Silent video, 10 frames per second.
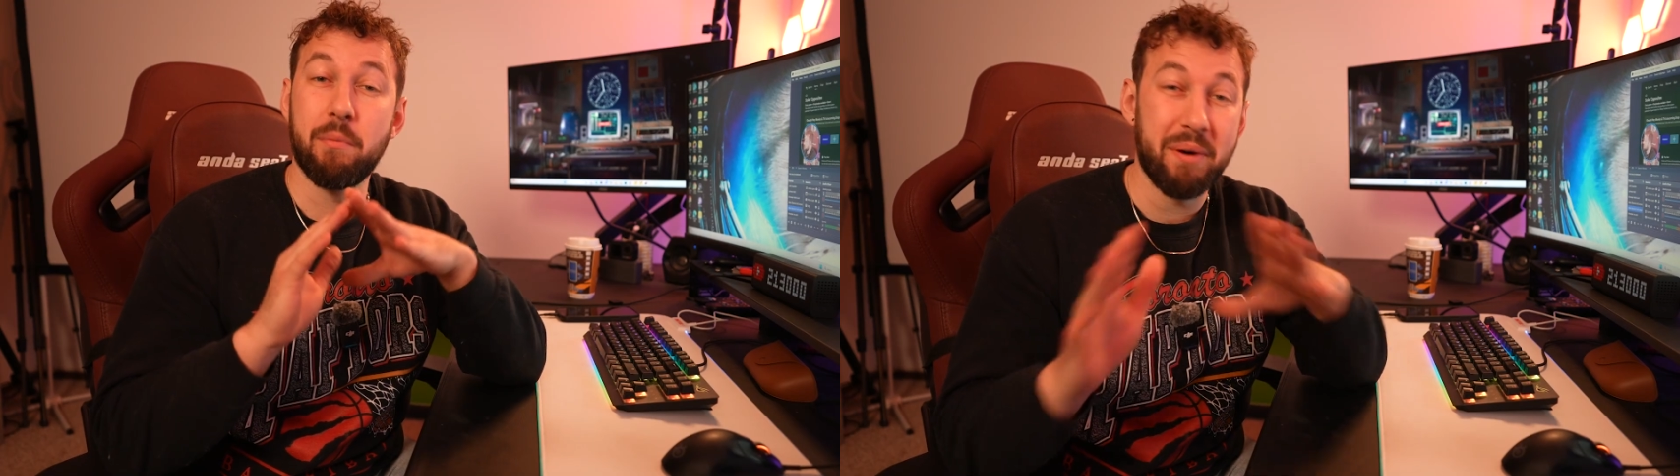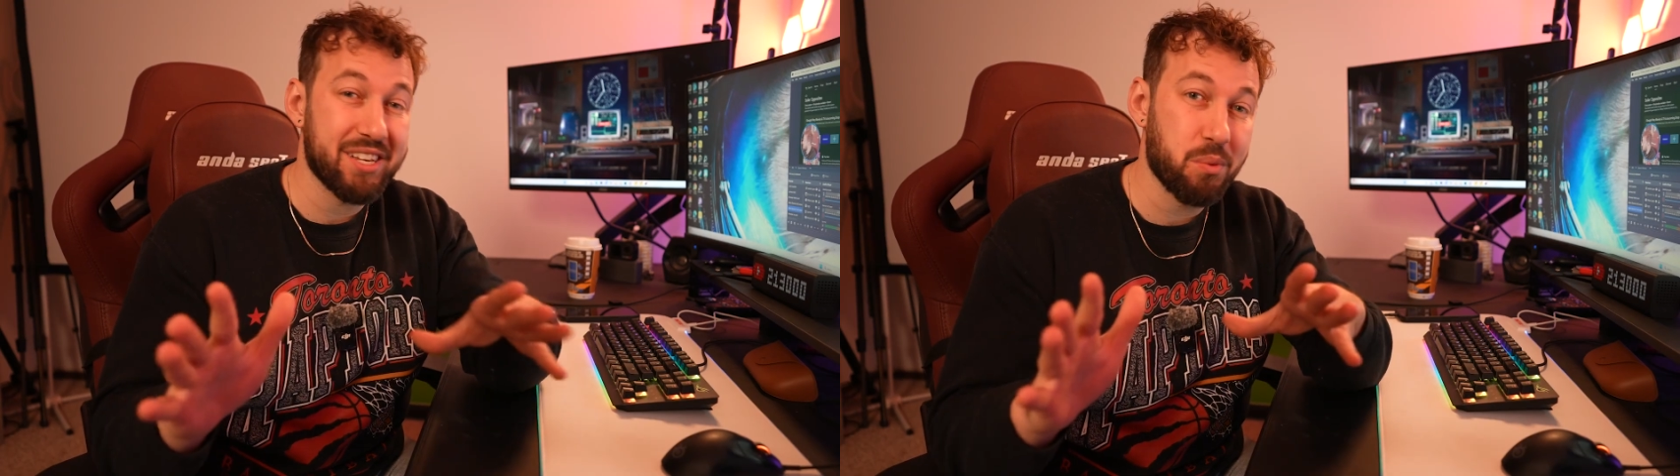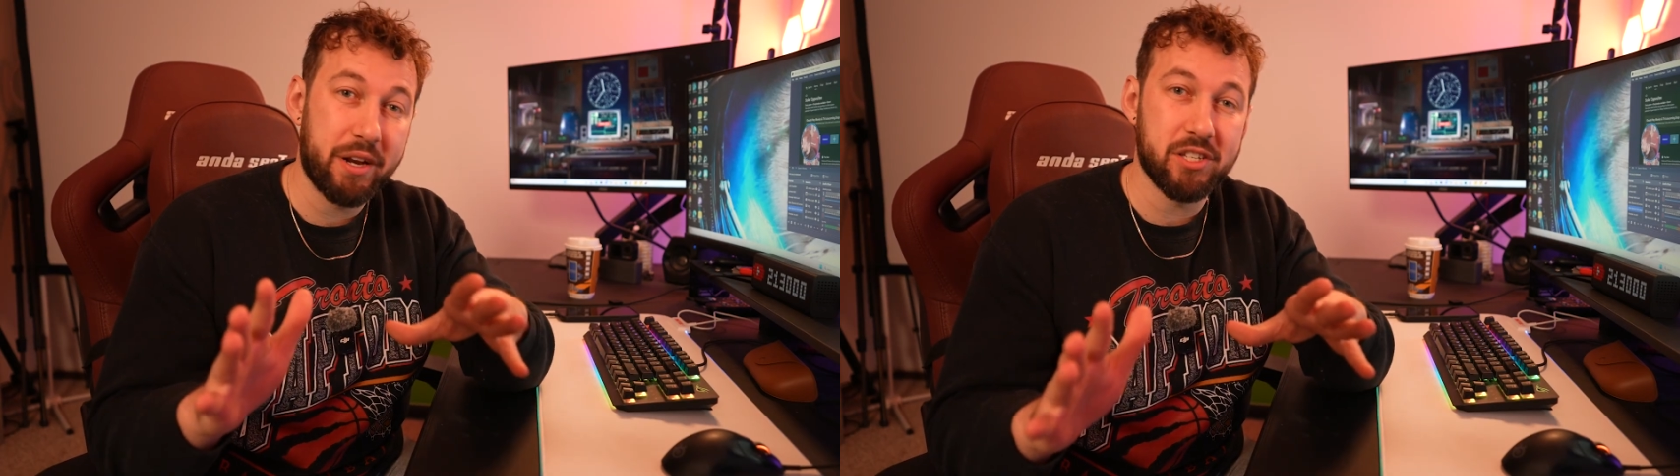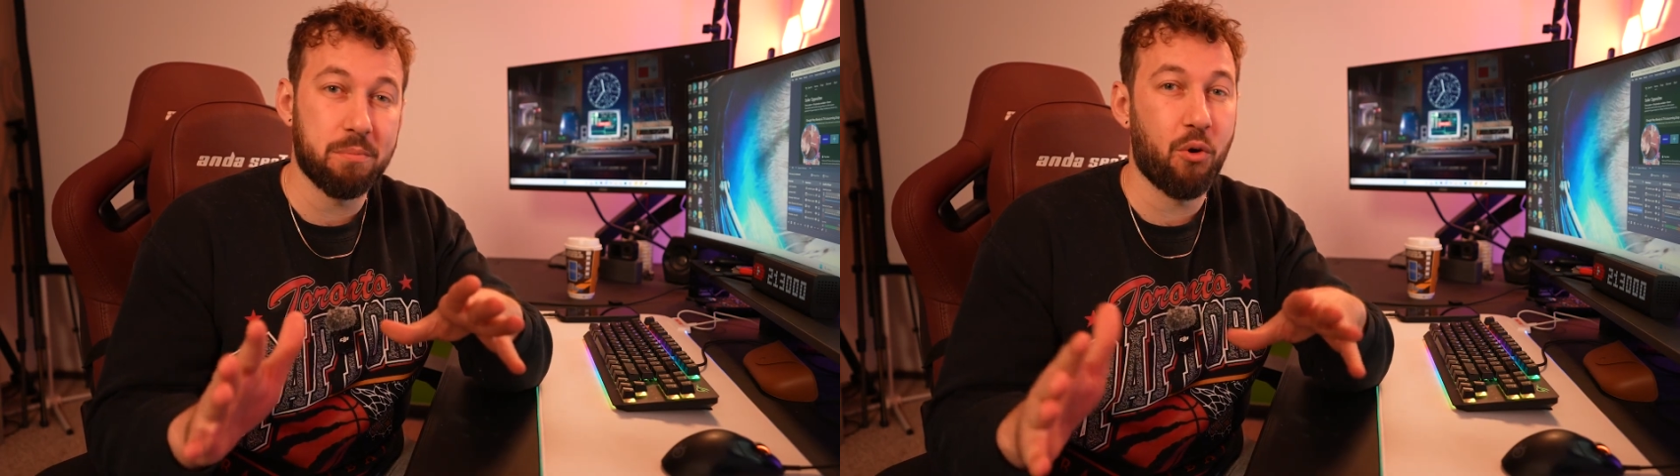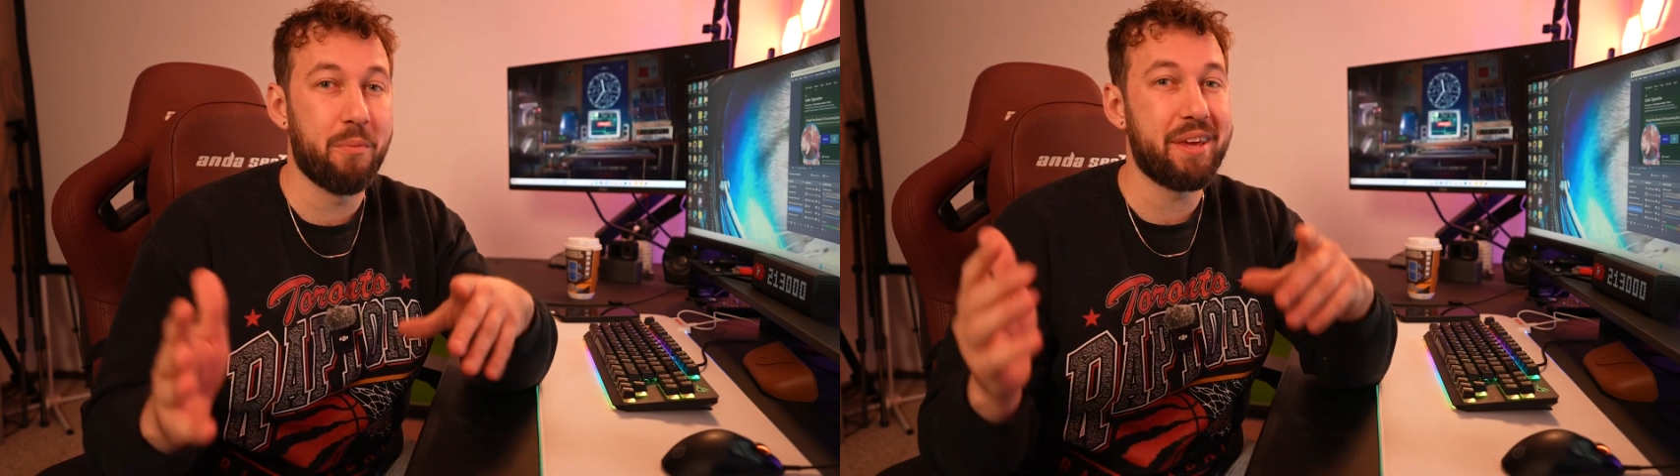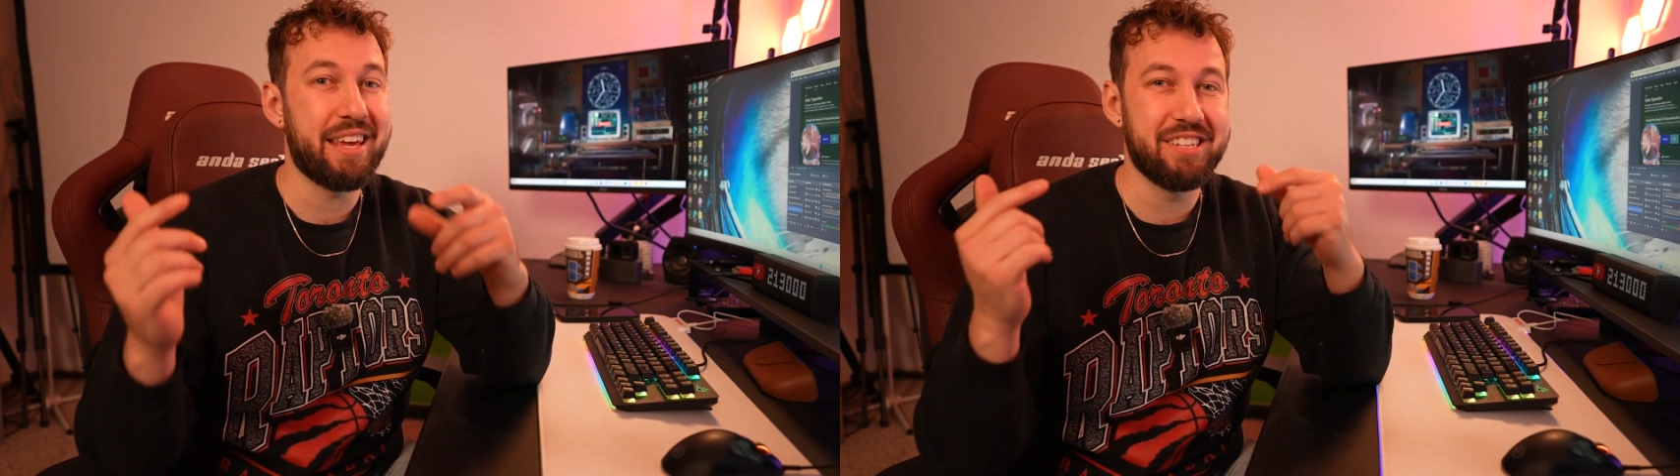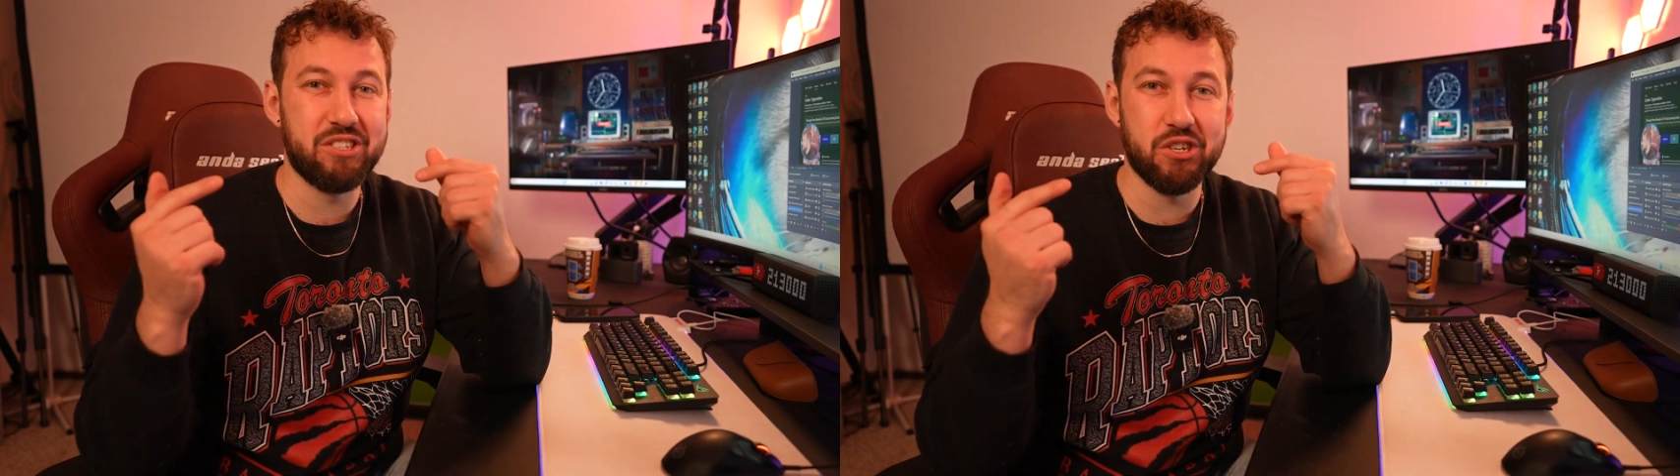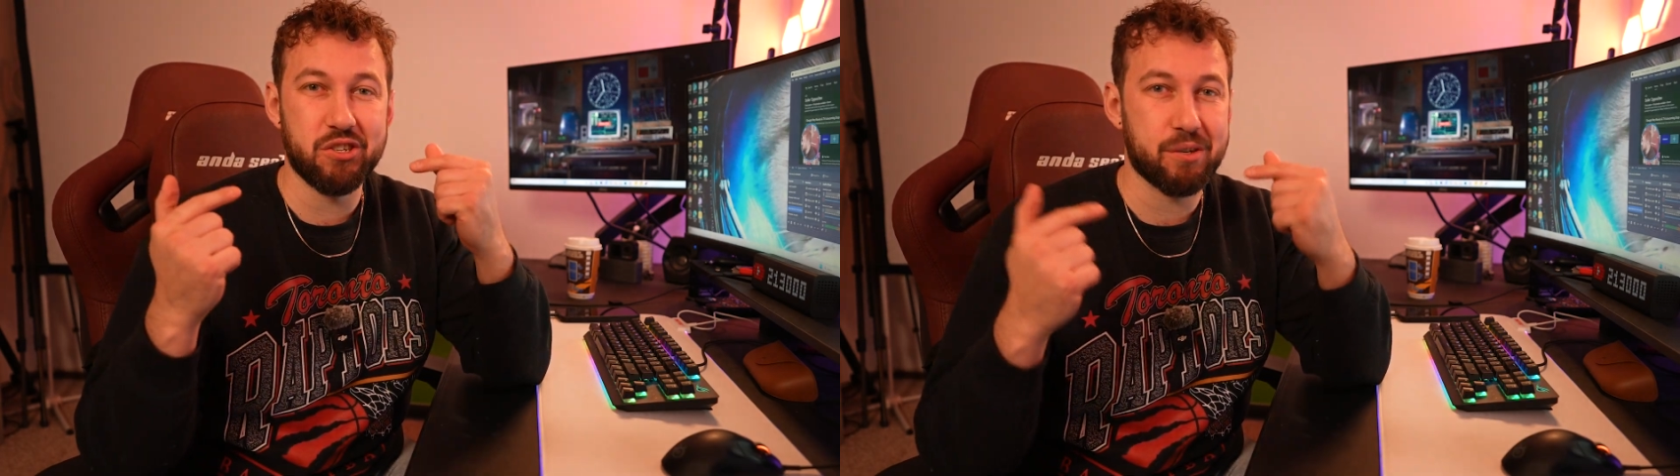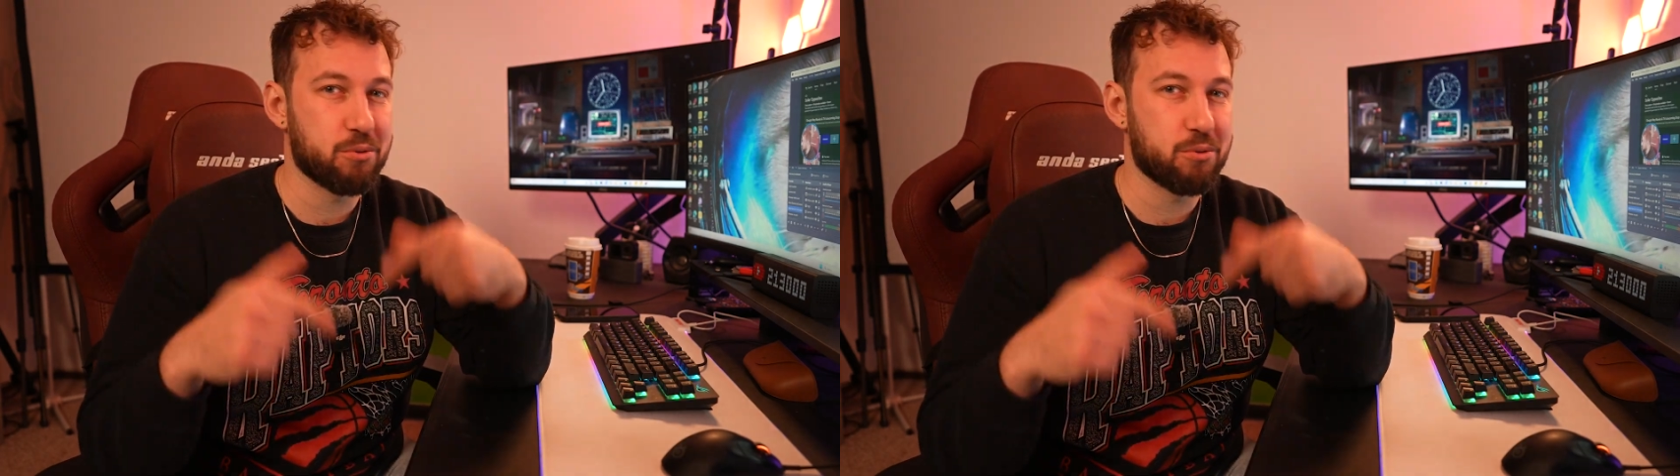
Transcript: the best way to support me is just